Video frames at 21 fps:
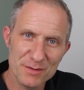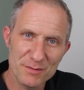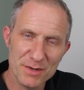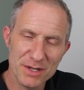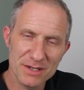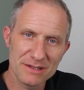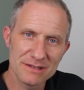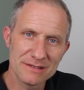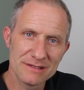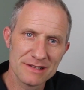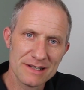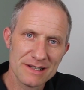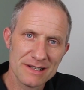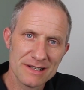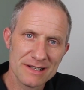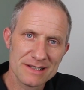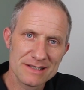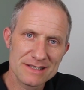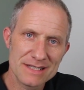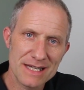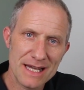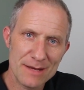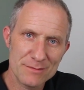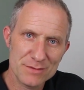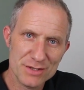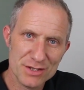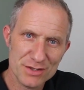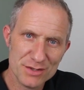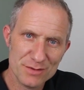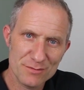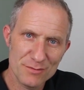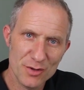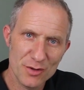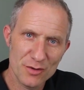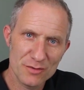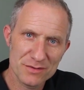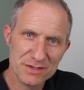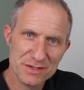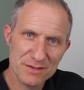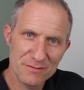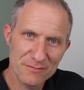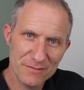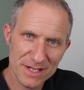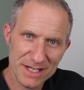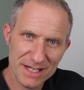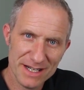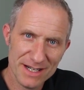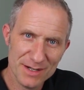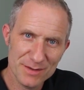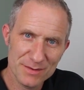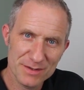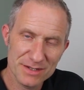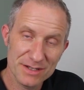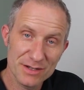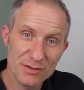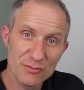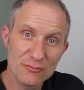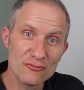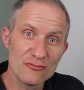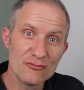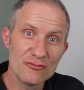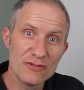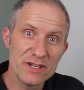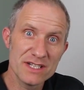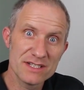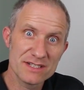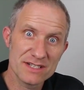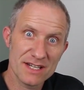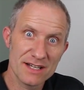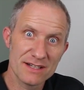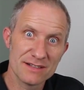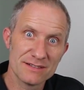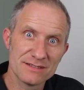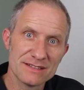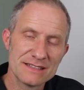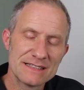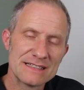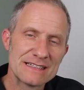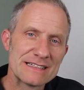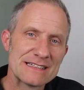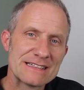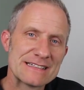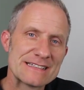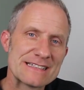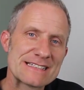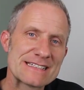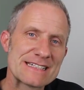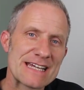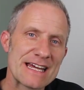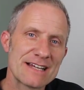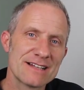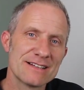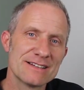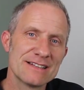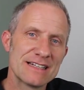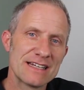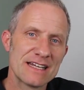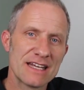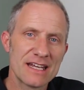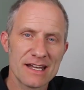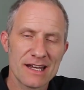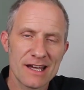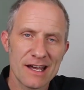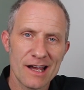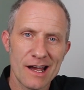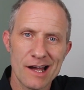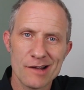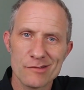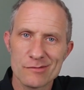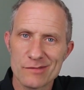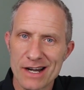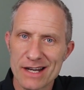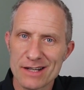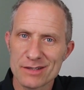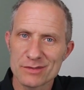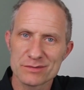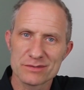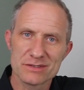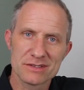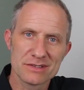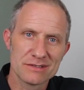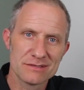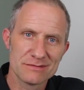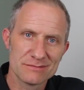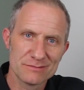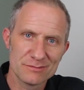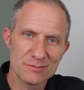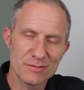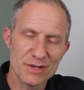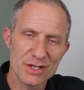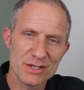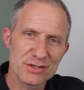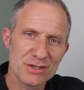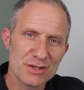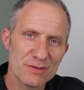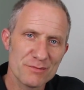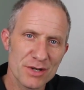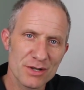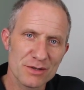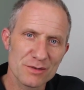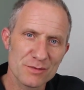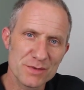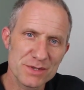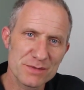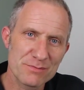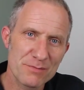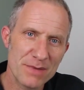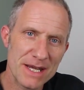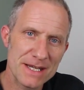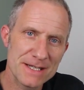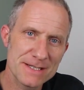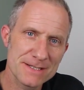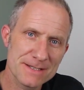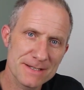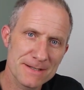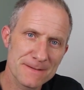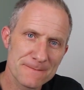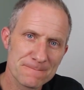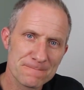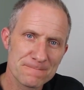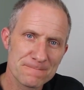the model to capture some more and some video and retell the tale around which the model was based.